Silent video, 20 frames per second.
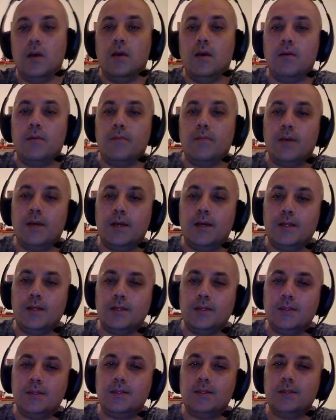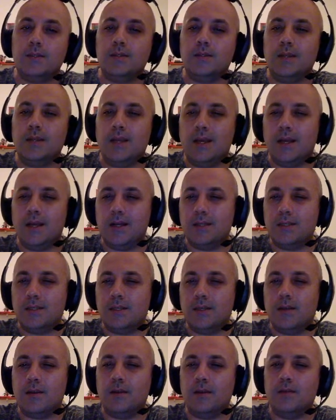But Nihal
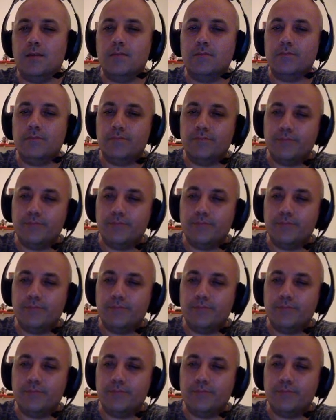Sarin,